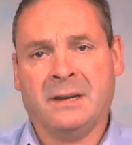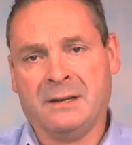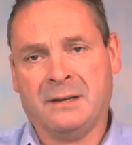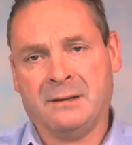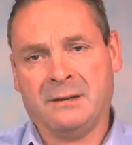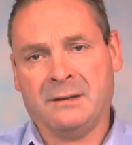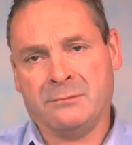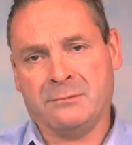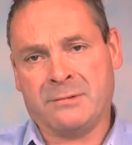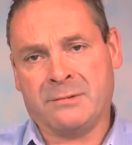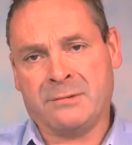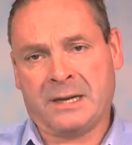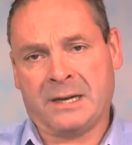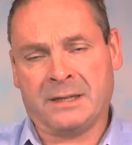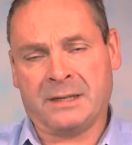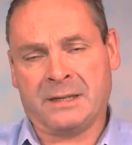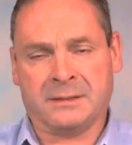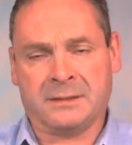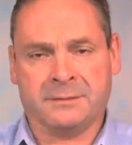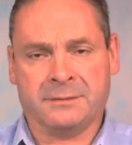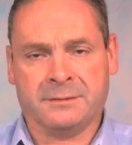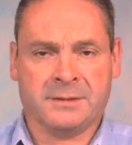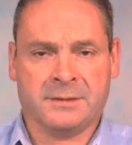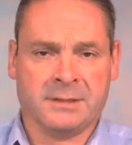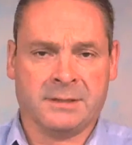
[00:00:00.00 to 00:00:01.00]

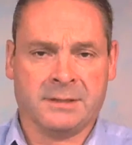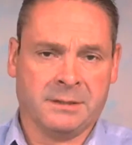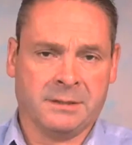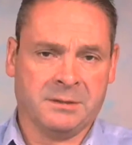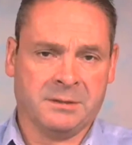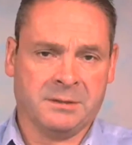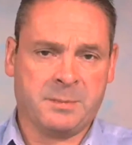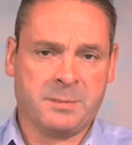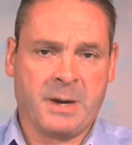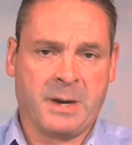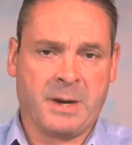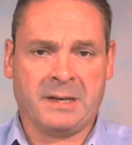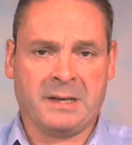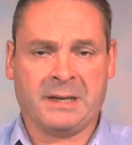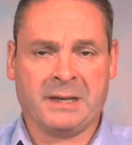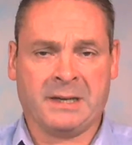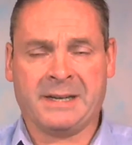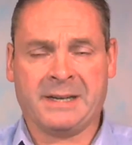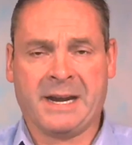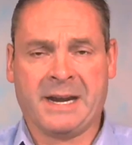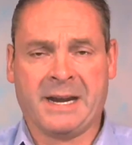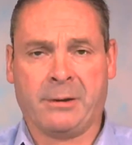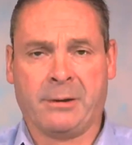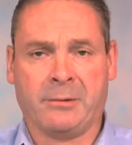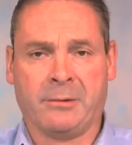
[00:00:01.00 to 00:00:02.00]
relative to spending an
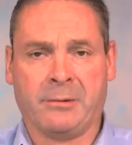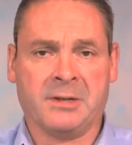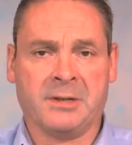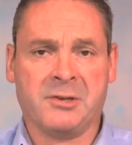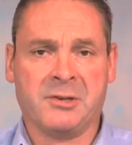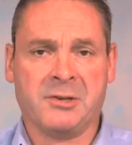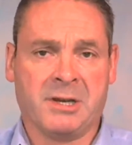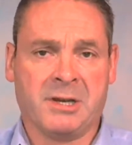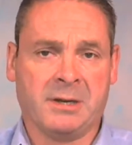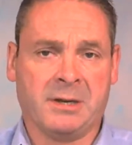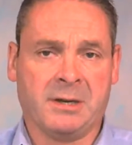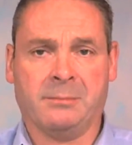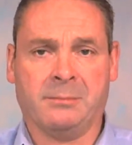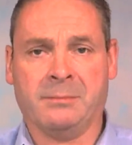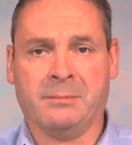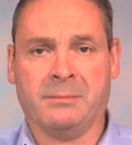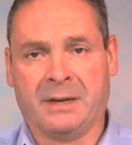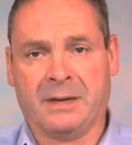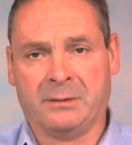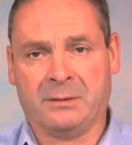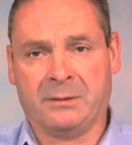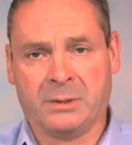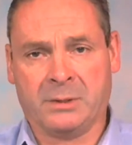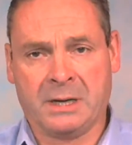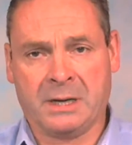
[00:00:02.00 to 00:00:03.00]
hour in the gym
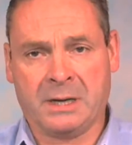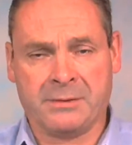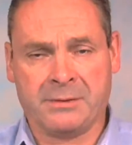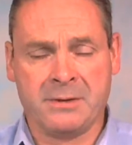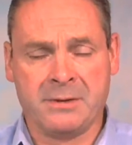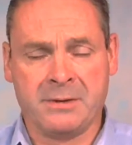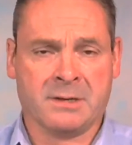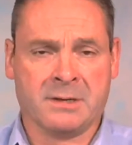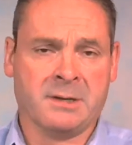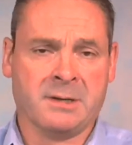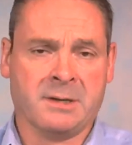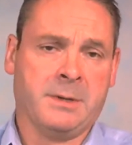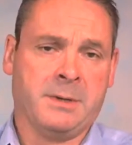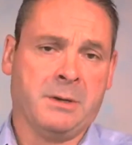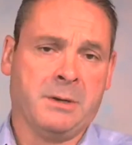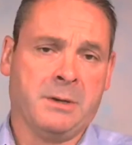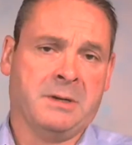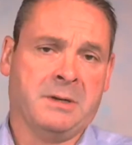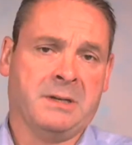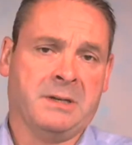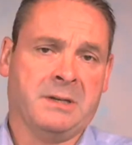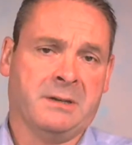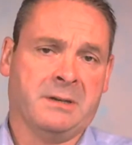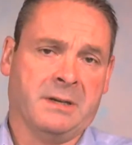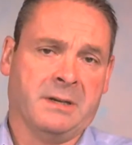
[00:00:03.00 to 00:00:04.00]
and whatever your
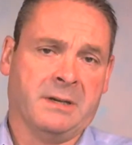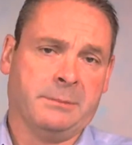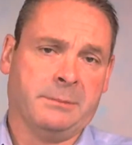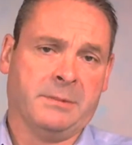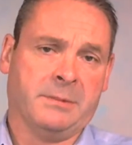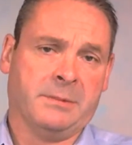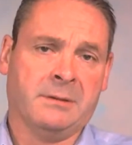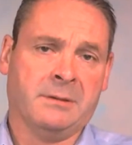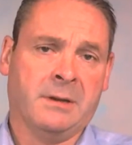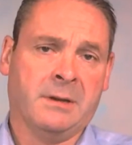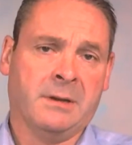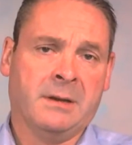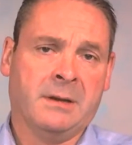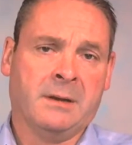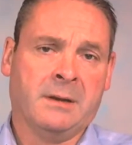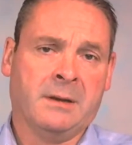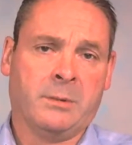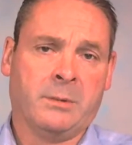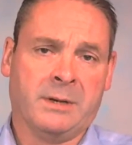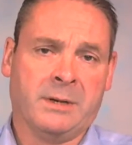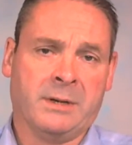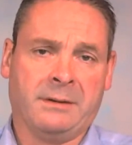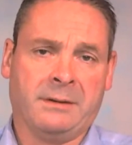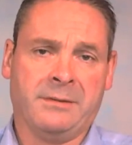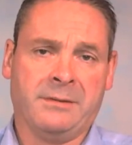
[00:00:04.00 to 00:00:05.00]
commuting time and
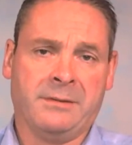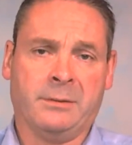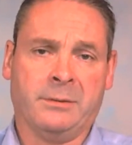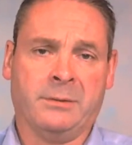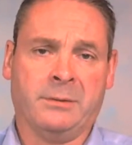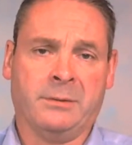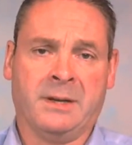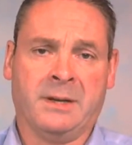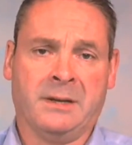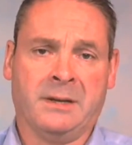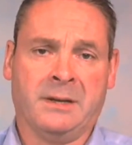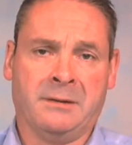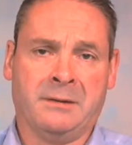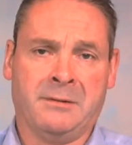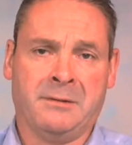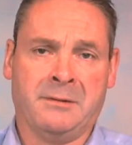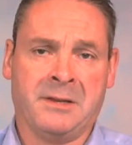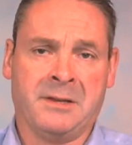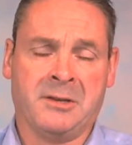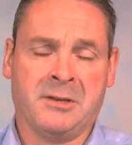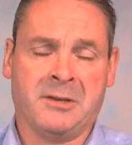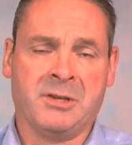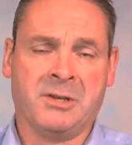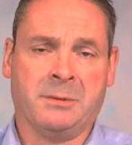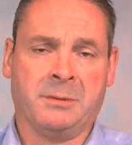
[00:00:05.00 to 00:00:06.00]
what have you
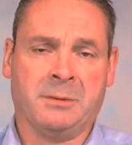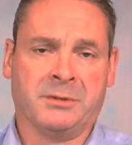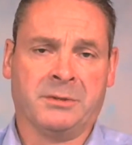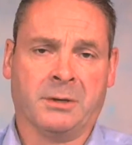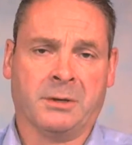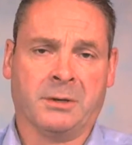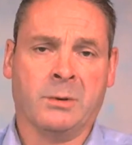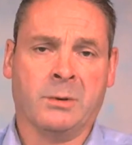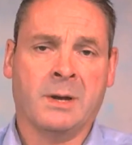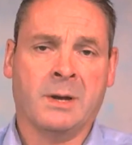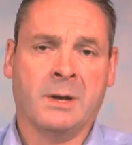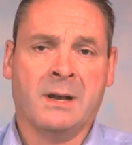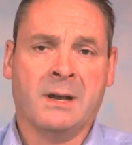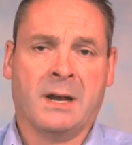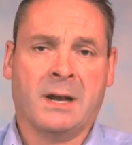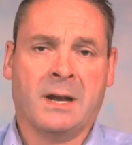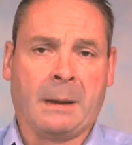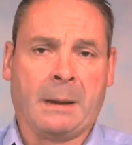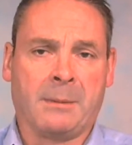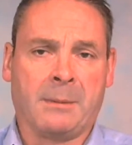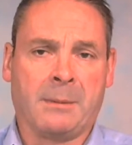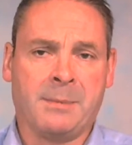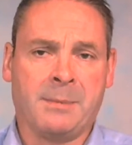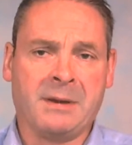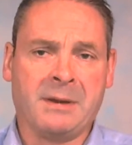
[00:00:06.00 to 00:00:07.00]
in the gym. So
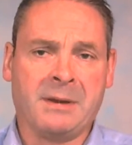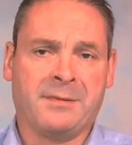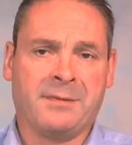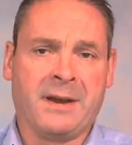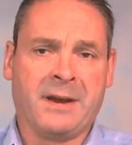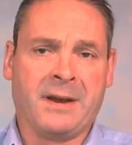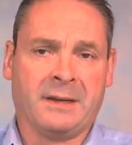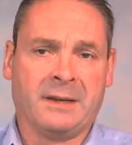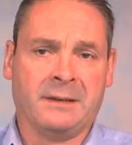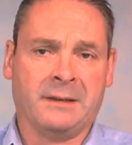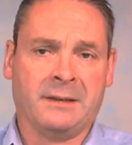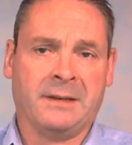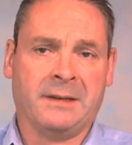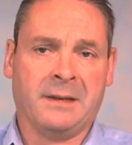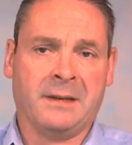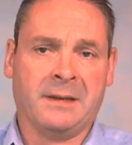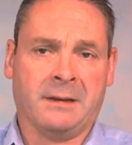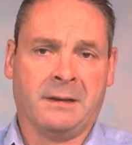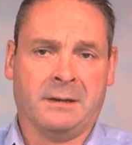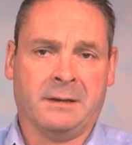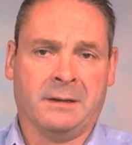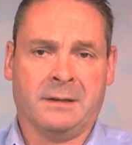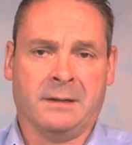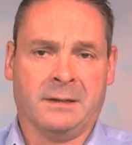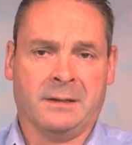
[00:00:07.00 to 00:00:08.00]
I'm a big fan of
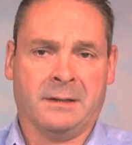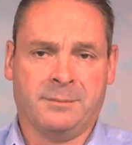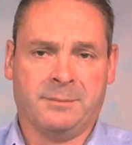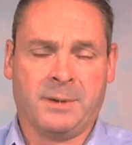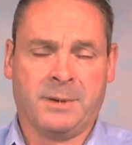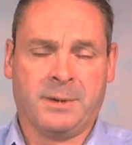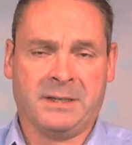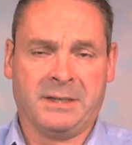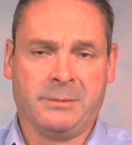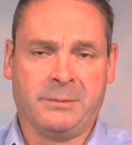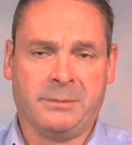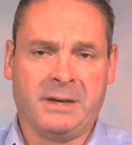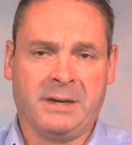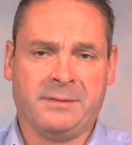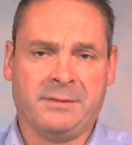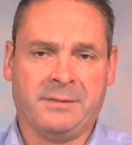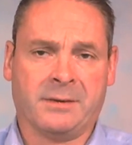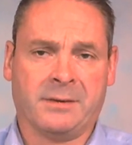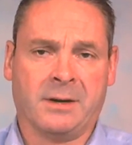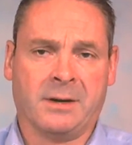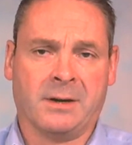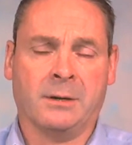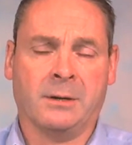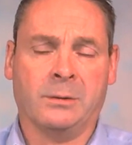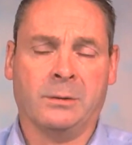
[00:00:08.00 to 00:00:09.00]
bodyweight
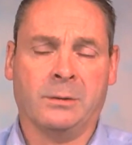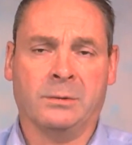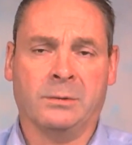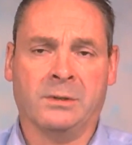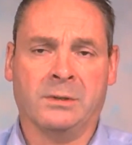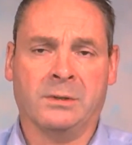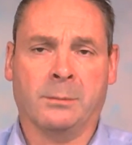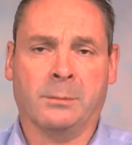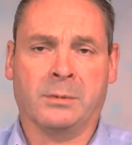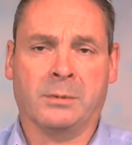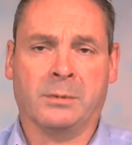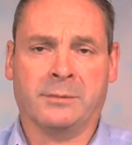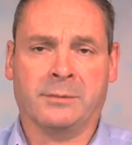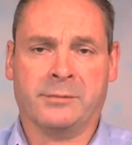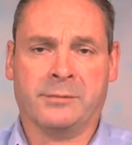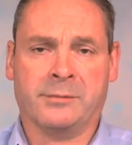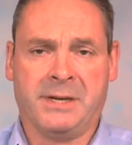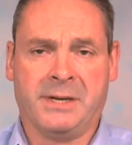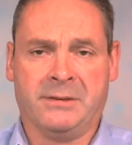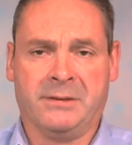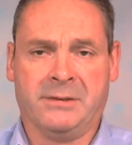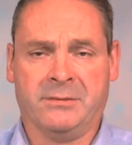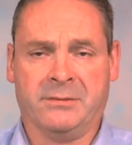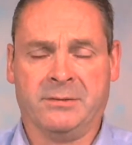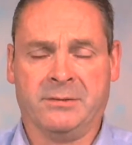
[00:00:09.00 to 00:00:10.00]
for a whole number of
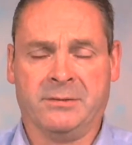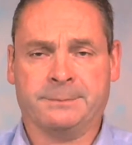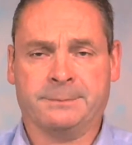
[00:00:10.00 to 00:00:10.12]
reasons.